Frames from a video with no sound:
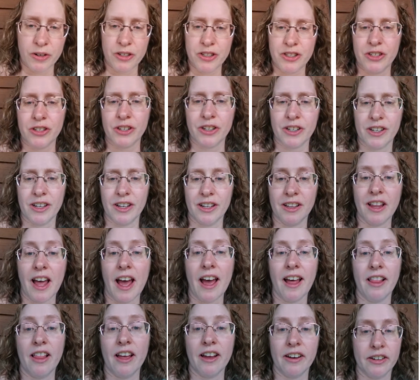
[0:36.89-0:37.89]
which took a
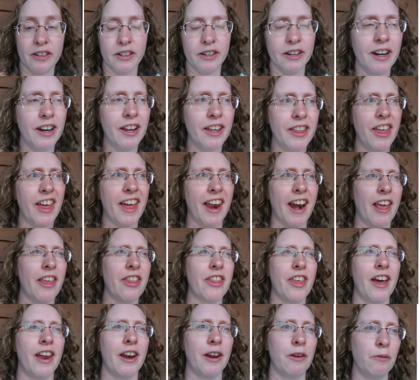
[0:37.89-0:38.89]
lot longer than
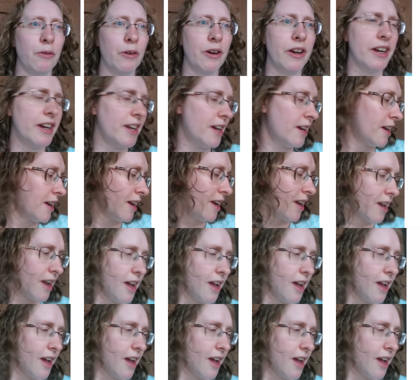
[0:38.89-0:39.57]
I thought it would.